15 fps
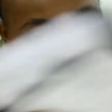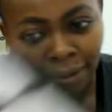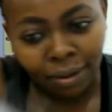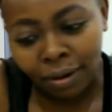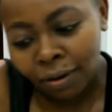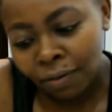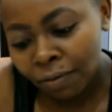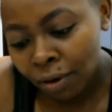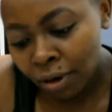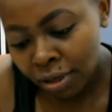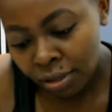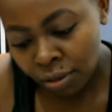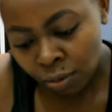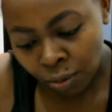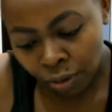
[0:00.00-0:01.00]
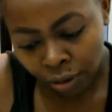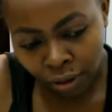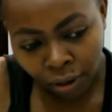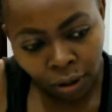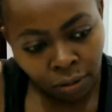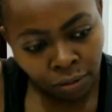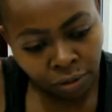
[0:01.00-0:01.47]
of course we
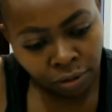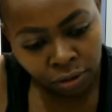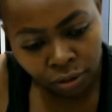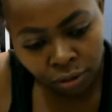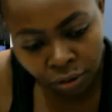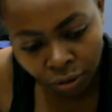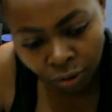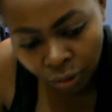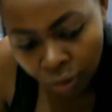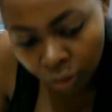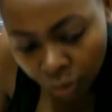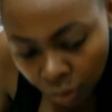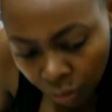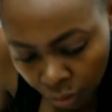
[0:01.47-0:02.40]
also